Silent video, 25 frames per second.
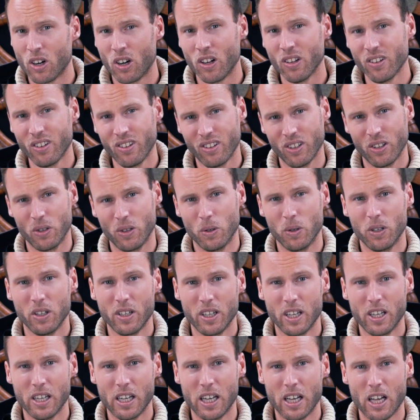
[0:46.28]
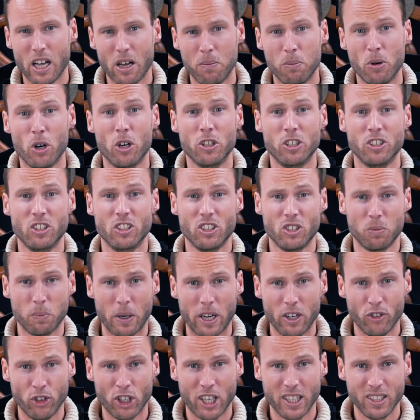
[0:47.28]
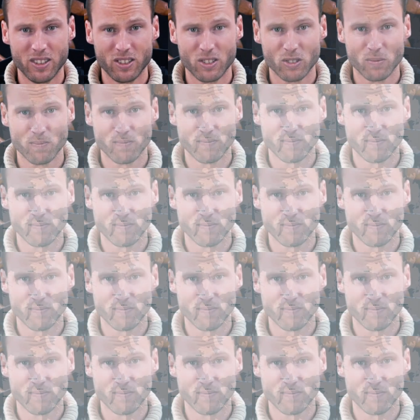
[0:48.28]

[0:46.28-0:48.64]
also a birder's paradise.